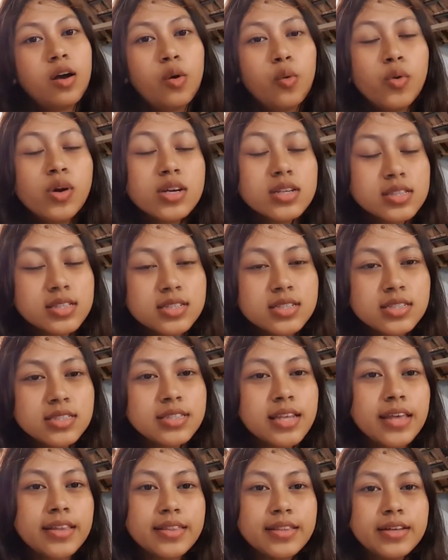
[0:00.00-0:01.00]
ward
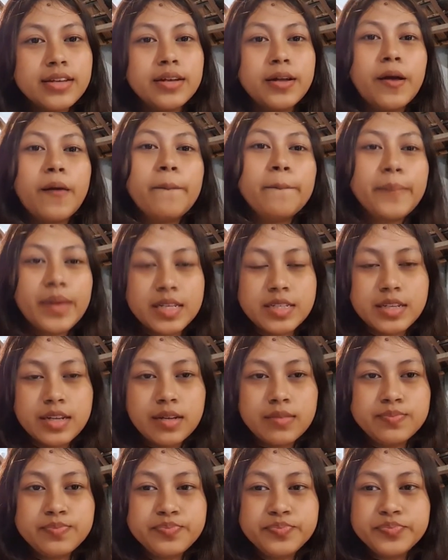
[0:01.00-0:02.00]
nurse and the patient.
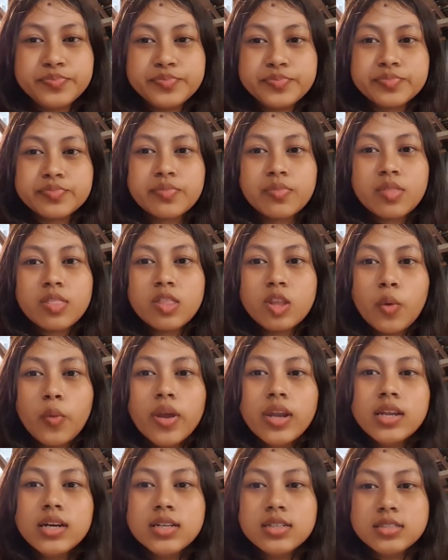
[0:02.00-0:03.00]

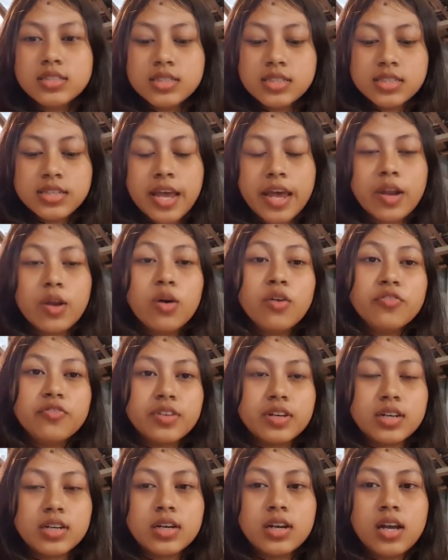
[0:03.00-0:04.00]
When a nurse hand
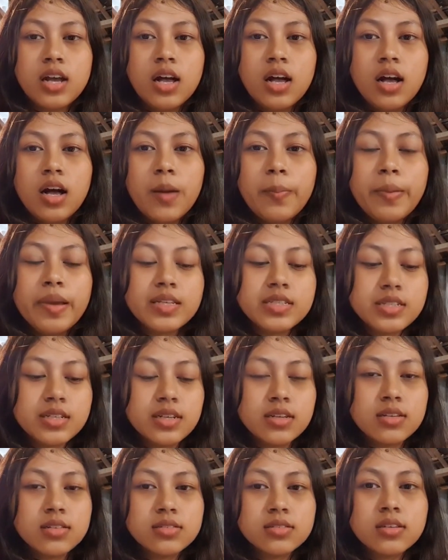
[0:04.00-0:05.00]
over a
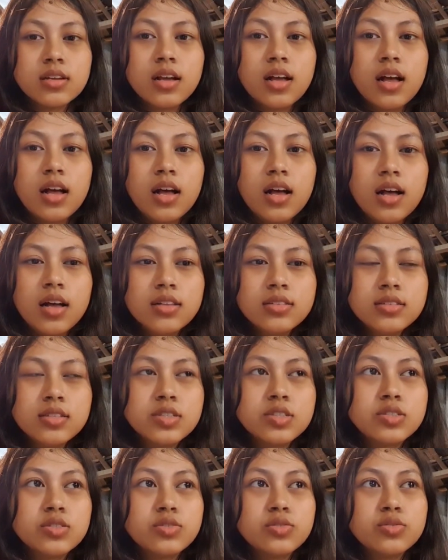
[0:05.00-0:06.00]
patient
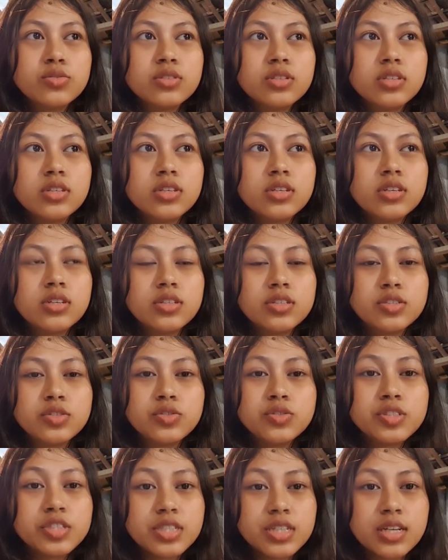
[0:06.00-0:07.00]
to the
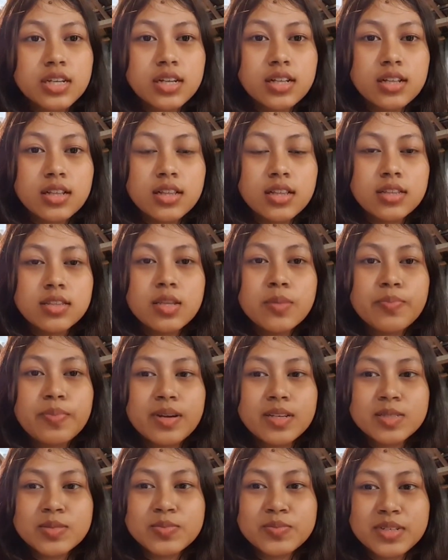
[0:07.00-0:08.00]
surgical
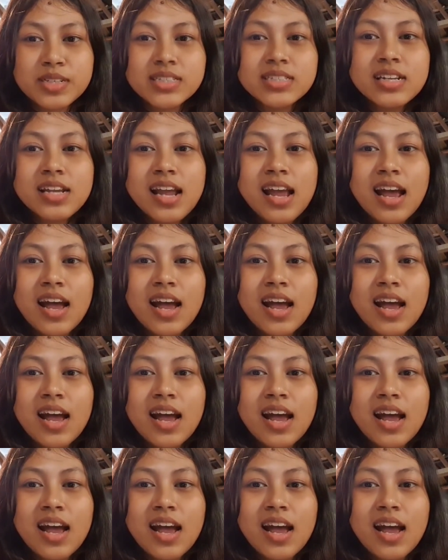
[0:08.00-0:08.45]
department